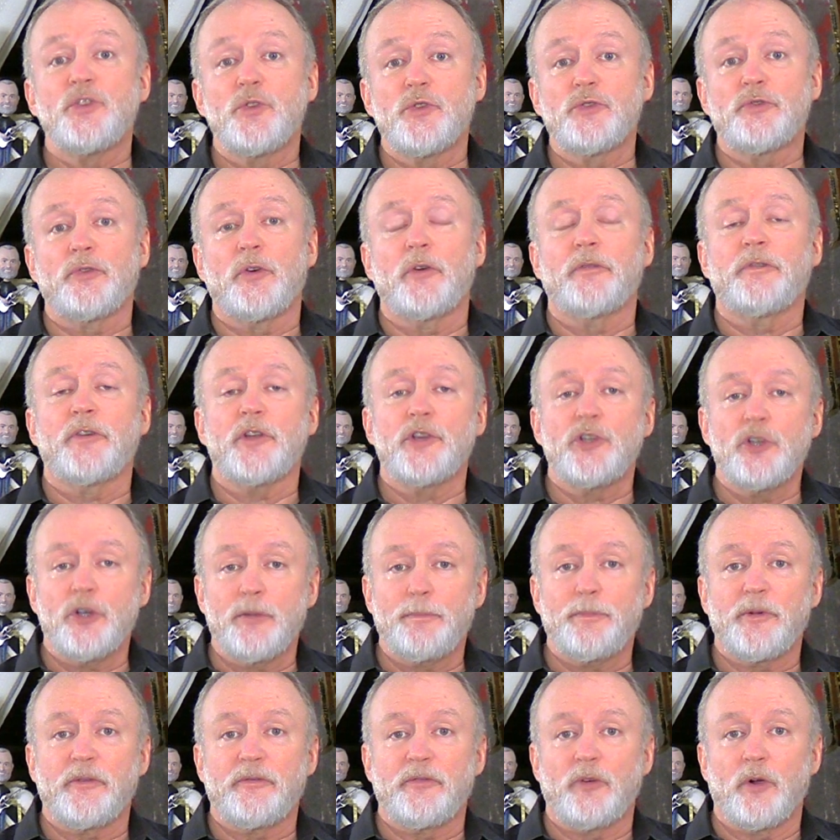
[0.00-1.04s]
useful for your
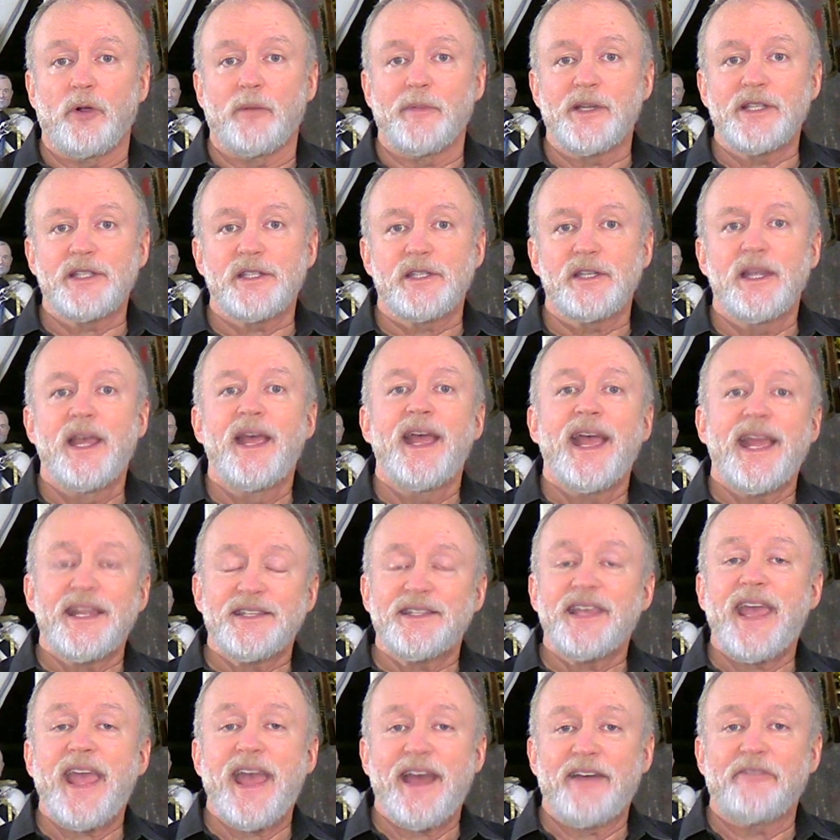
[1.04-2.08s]
performance
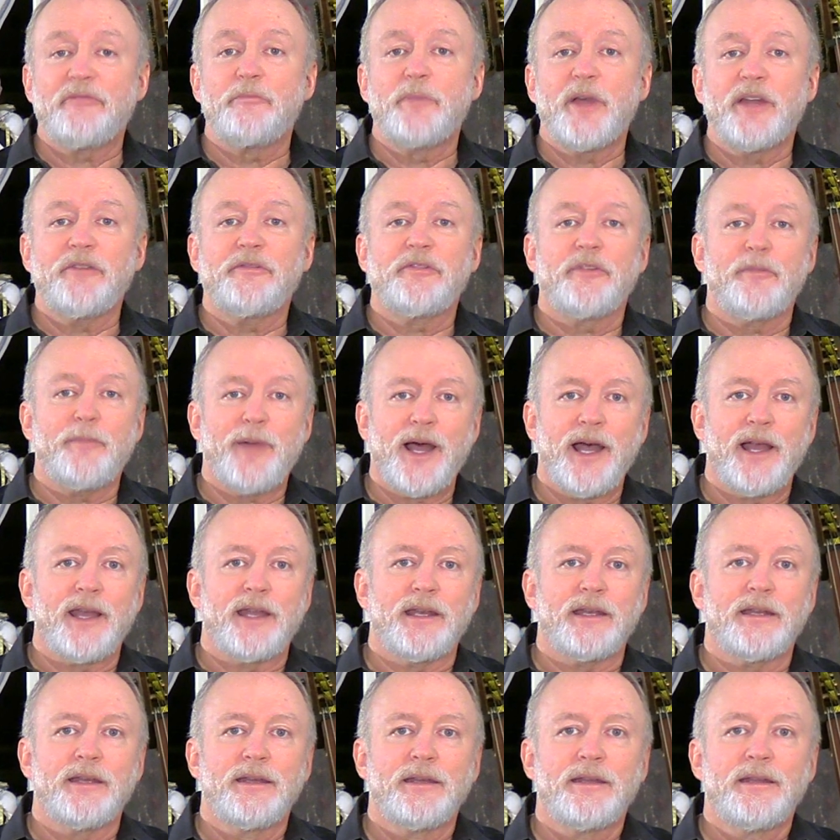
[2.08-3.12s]
as they have been for
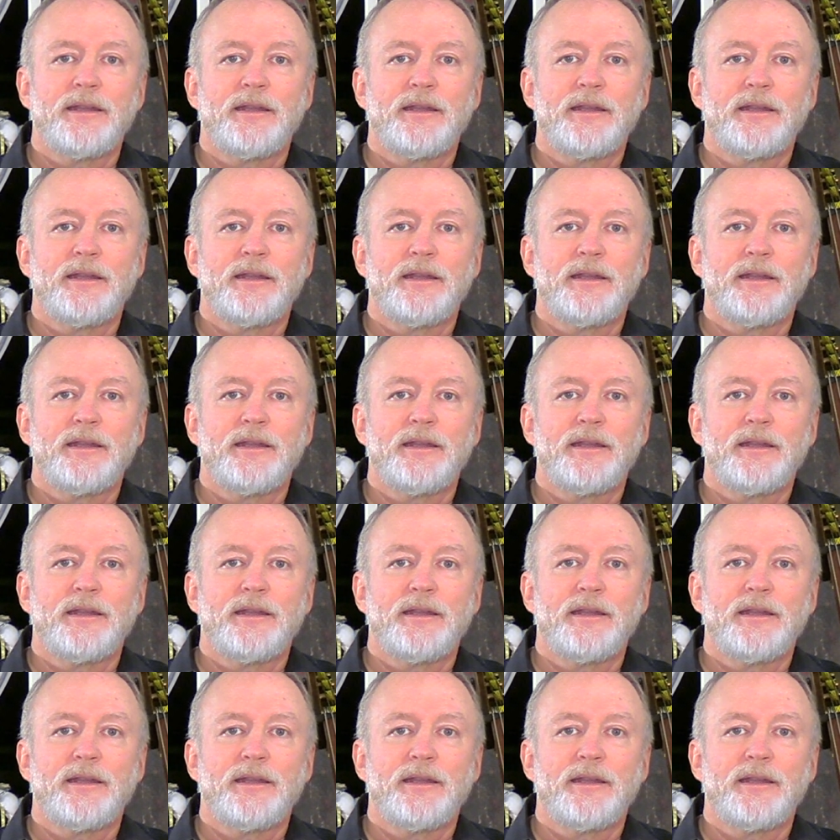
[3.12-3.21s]
mine.